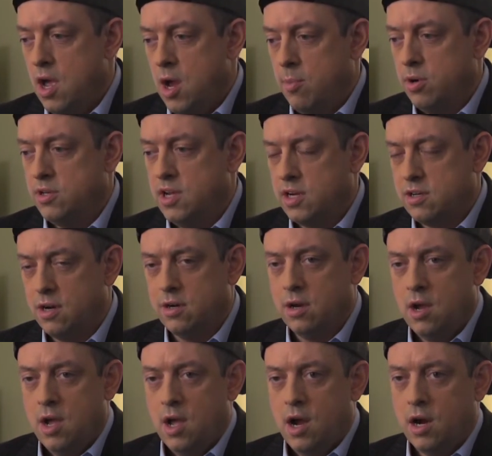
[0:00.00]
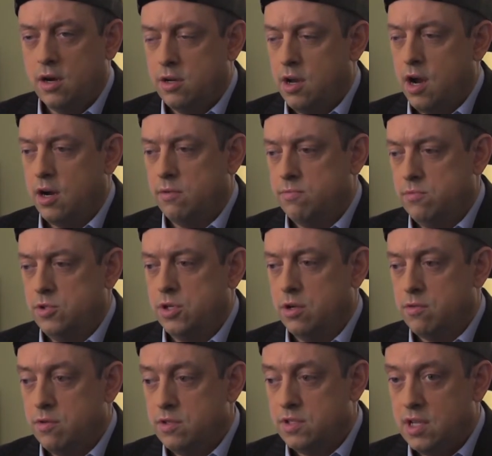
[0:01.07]
protect our
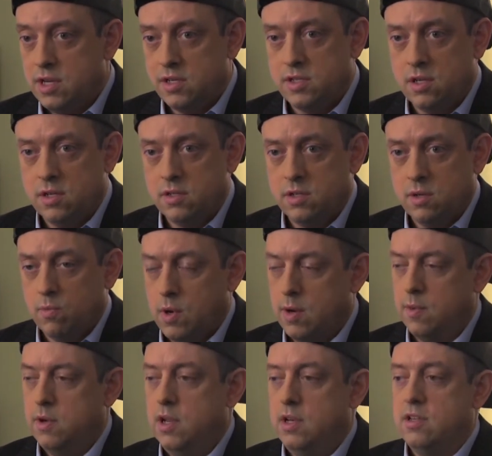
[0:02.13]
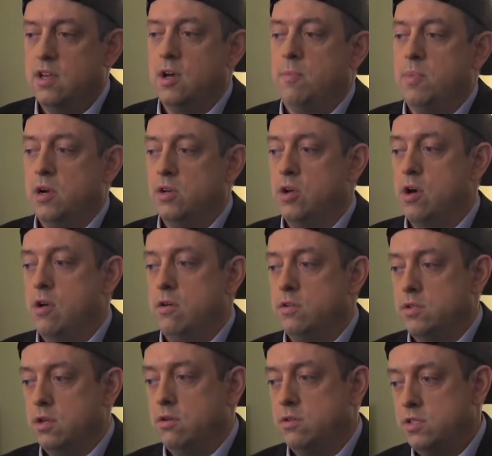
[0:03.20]
children's innocence, and why we need to help our
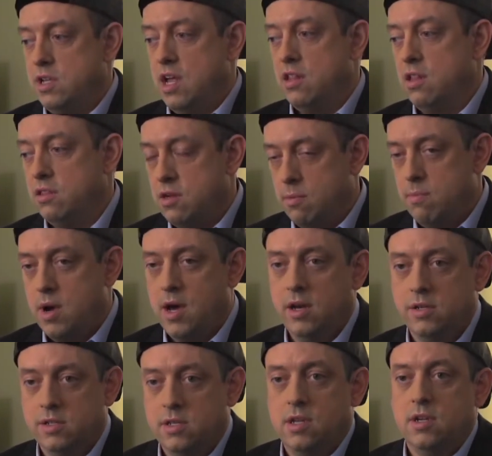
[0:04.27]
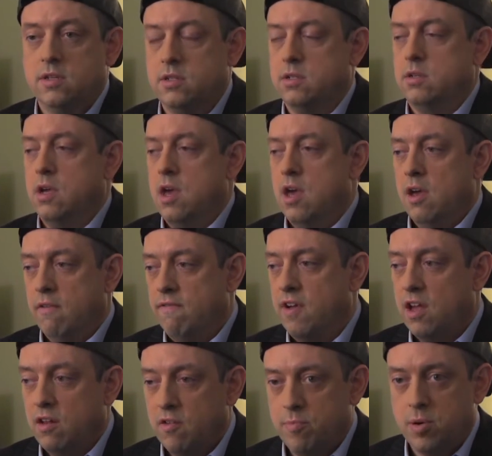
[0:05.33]
daughters understand that their modesty is a
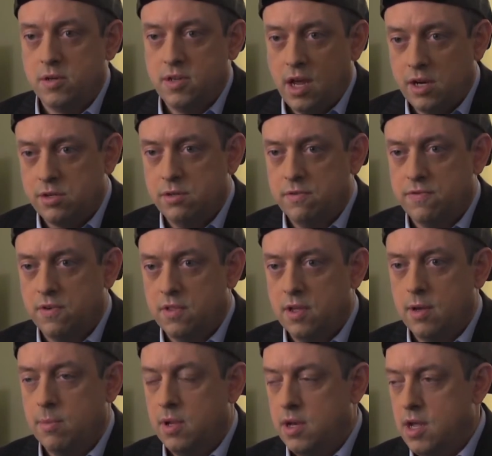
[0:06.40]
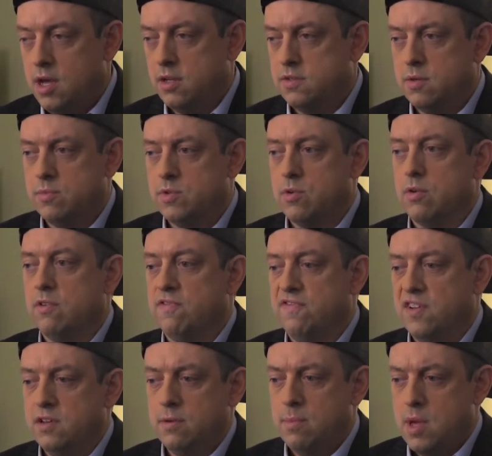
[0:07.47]
veil of protection for them and not some sort of
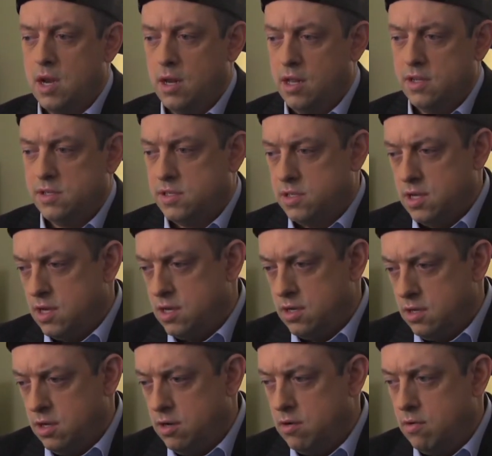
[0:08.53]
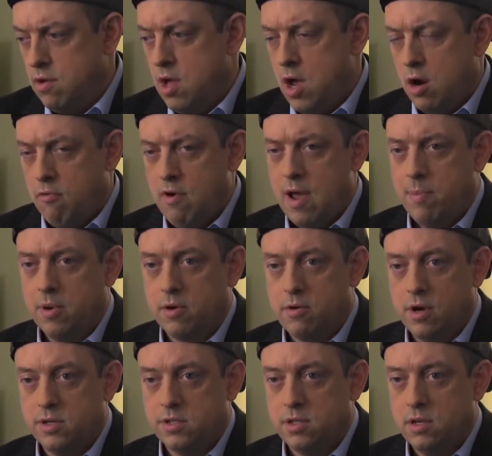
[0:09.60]
fundamentalist rap
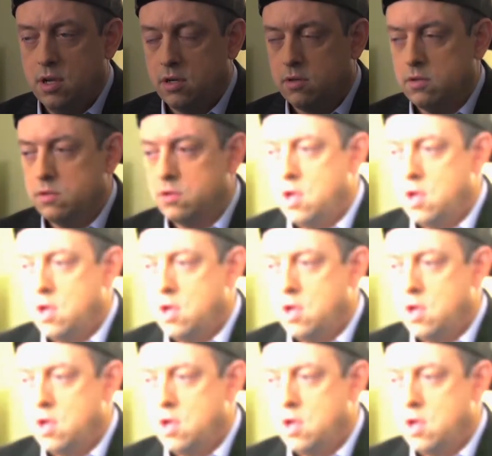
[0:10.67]
across the knuckles.